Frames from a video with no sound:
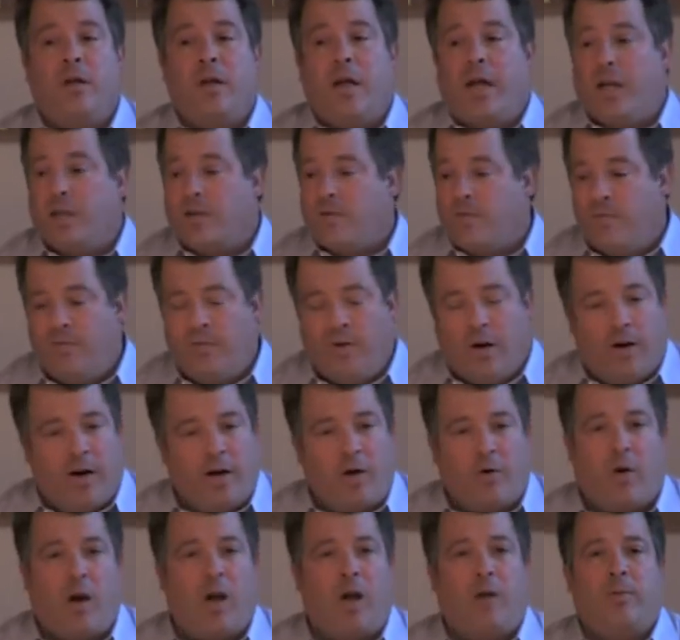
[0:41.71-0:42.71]
It's
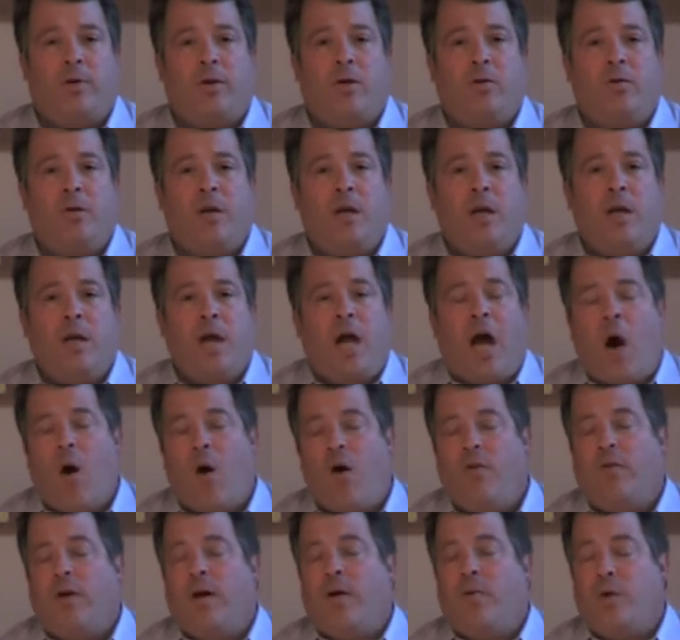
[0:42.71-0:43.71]
very credible.
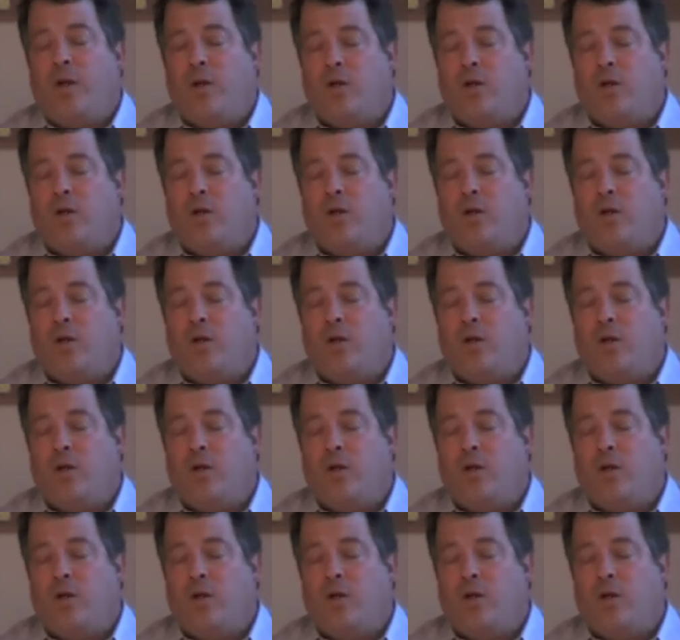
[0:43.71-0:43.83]
However,